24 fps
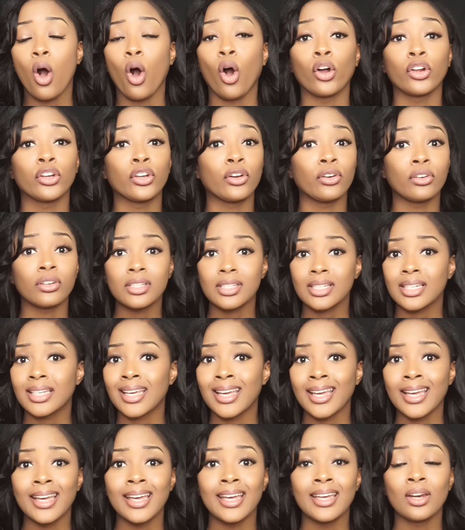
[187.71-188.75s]
on your
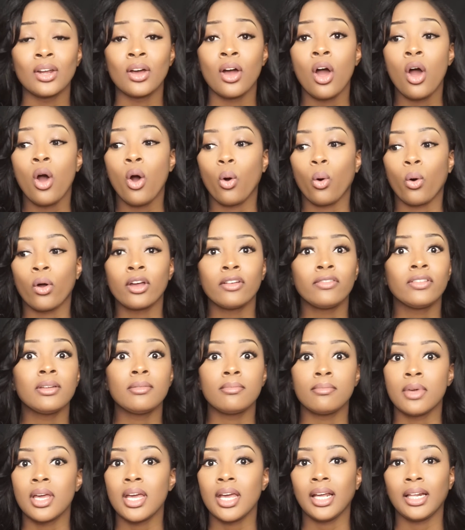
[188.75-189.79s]
skin, or
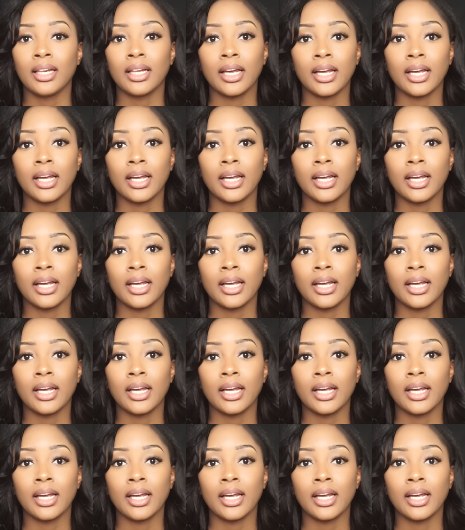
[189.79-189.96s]
even me.